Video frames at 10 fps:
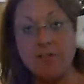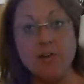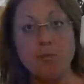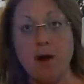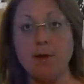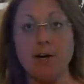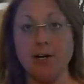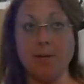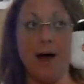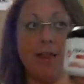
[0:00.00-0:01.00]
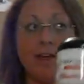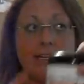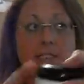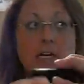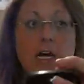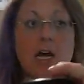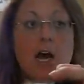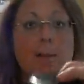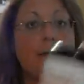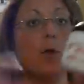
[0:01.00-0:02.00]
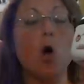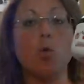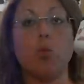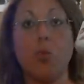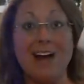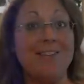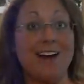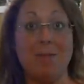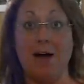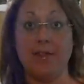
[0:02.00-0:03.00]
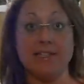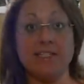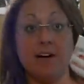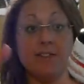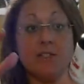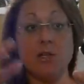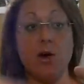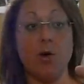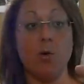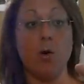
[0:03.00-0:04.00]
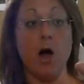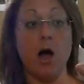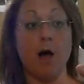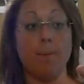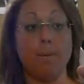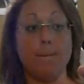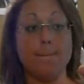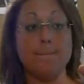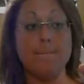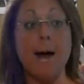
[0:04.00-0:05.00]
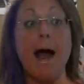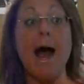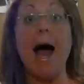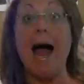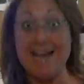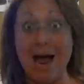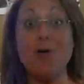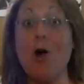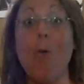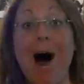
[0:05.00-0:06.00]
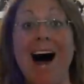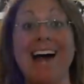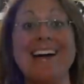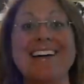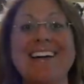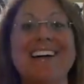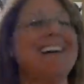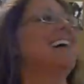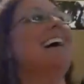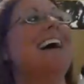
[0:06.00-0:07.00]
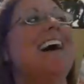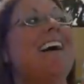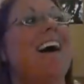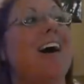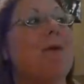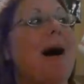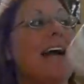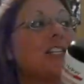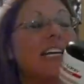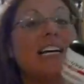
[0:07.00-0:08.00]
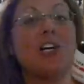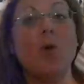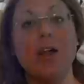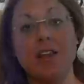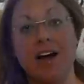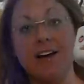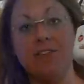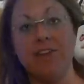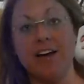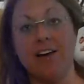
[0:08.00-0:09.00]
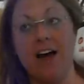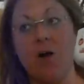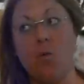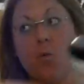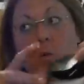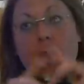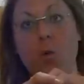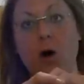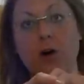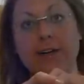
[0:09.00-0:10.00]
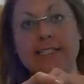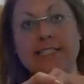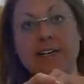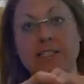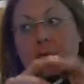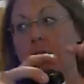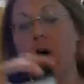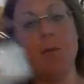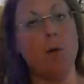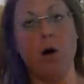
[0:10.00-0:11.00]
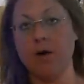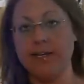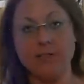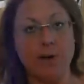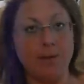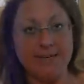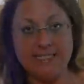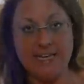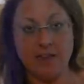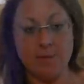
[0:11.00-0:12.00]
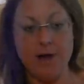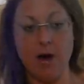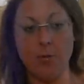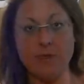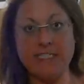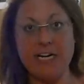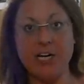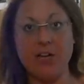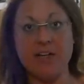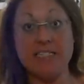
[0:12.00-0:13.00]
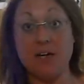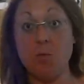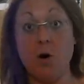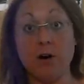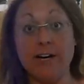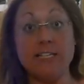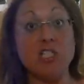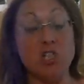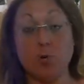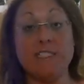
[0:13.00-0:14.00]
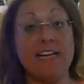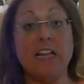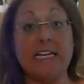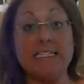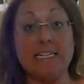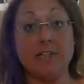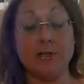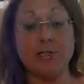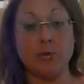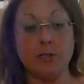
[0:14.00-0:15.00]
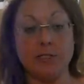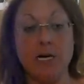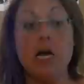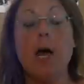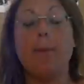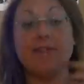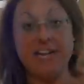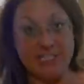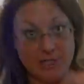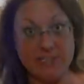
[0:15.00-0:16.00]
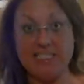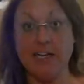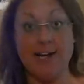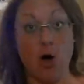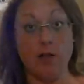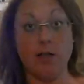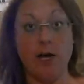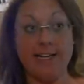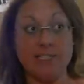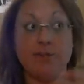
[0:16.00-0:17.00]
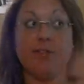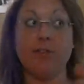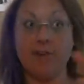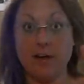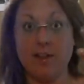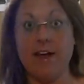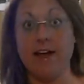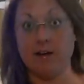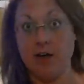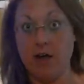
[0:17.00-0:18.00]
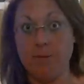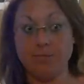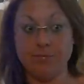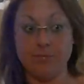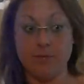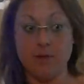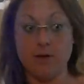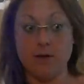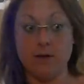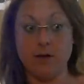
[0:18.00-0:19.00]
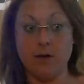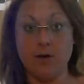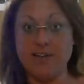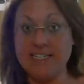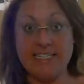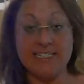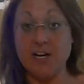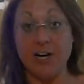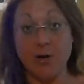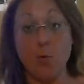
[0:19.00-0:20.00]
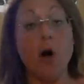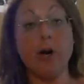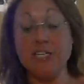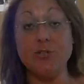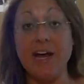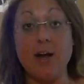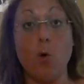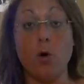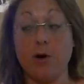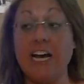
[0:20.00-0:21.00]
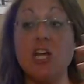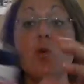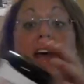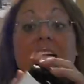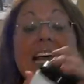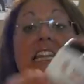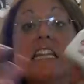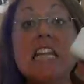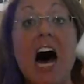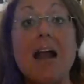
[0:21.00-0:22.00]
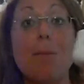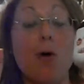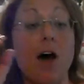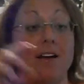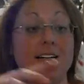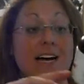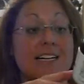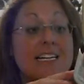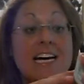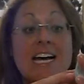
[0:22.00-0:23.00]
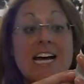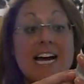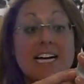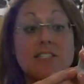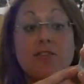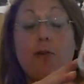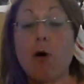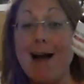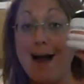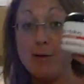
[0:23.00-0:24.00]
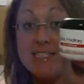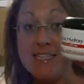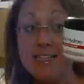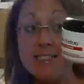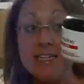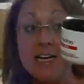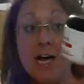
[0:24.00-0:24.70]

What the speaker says: of you have probably heard about this. People are raving about this stuff, so I now know why. I actually had to go online to figure out what Walgreens sells them, and all my Walgreens around me sell them. Now, I will tell you that some Walgreens don't sell it in their stores, but they do sell it online, so if you feel that you know, it's not in your Walgreens, you can order it, and you get a lot of product, guys. It's 4 ounces.